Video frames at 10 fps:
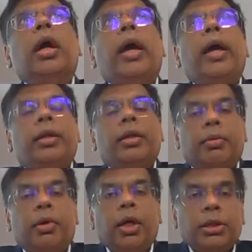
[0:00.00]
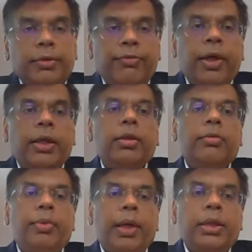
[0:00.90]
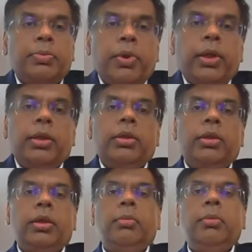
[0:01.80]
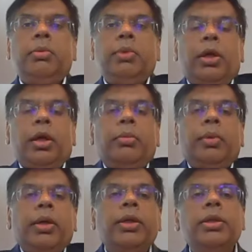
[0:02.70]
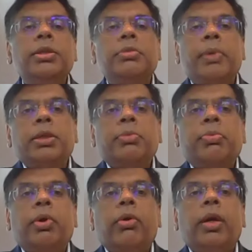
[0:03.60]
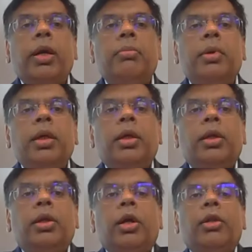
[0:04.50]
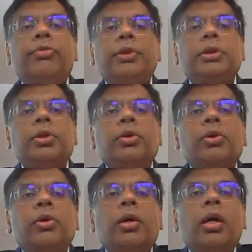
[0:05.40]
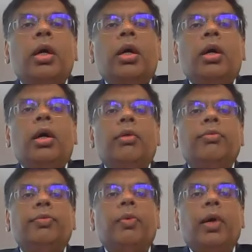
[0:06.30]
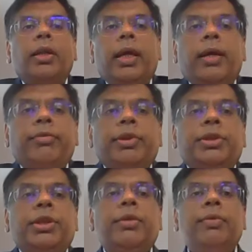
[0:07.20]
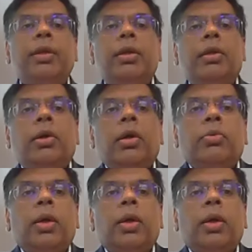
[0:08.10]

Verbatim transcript: at a cost effective price point. I mean, we talk about India's space program, and all of us know of what they have achieved and on, on